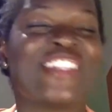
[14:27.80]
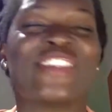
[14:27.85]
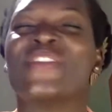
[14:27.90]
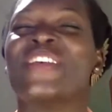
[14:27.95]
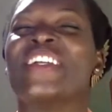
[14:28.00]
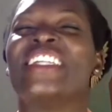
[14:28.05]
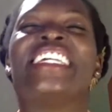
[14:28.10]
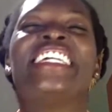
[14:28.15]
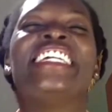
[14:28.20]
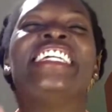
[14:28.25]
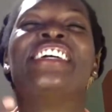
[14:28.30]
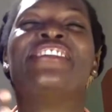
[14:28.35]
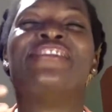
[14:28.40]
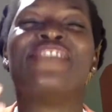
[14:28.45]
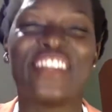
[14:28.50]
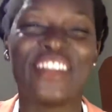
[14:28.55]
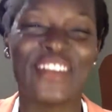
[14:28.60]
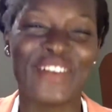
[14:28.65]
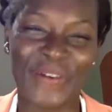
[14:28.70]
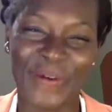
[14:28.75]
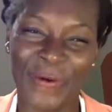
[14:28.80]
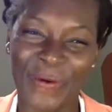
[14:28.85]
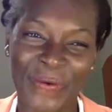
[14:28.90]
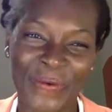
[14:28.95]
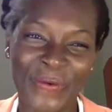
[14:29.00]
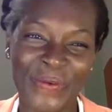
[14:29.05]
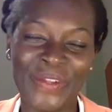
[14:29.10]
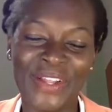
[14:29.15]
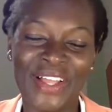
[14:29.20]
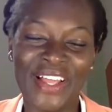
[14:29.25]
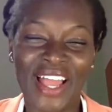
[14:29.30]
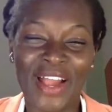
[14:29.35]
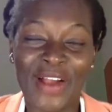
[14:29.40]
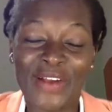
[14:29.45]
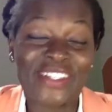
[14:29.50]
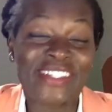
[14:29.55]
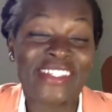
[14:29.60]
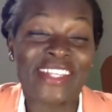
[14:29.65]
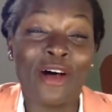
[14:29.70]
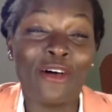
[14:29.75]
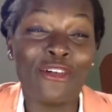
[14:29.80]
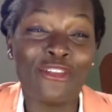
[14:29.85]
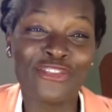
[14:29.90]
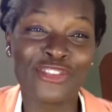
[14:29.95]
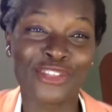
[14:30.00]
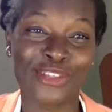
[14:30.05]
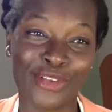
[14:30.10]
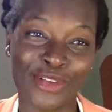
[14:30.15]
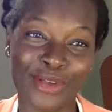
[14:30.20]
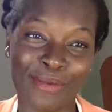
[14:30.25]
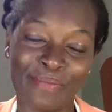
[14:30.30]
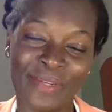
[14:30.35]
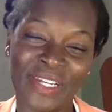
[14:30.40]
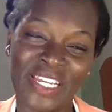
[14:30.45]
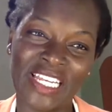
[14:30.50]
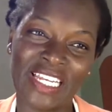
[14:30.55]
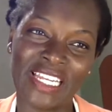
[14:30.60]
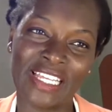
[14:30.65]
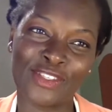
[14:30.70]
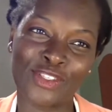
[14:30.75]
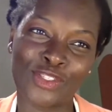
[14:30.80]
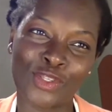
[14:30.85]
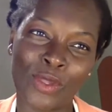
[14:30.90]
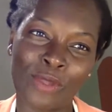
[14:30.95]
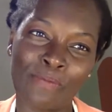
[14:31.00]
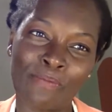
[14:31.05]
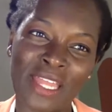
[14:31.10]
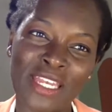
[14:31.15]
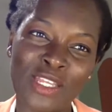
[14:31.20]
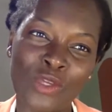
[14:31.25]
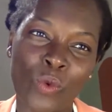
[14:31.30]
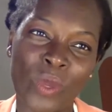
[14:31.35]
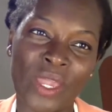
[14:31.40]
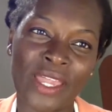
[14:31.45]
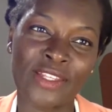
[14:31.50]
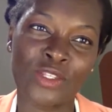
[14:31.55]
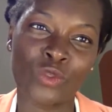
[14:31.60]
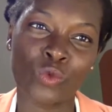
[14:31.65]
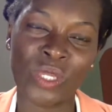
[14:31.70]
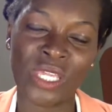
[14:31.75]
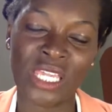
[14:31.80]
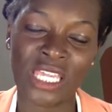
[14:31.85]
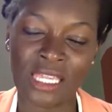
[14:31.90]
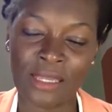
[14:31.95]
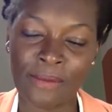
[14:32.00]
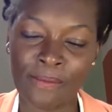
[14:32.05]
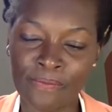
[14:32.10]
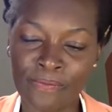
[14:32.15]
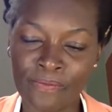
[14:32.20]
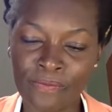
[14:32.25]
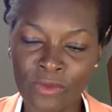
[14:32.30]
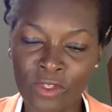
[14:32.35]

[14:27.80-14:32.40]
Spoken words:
she's already given herself to completely. So in many ways, we